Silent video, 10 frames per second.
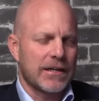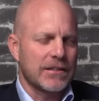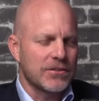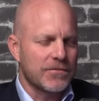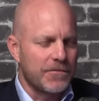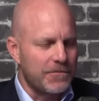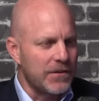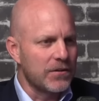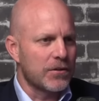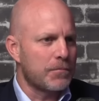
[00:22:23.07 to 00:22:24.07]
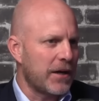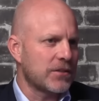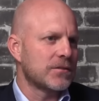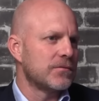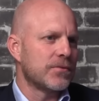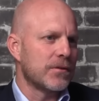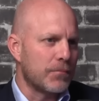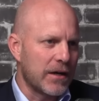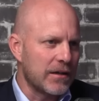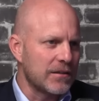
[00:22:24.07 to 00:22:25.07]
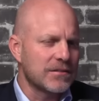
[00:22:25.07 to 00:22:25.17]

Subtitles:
can just feel the passion for the brand.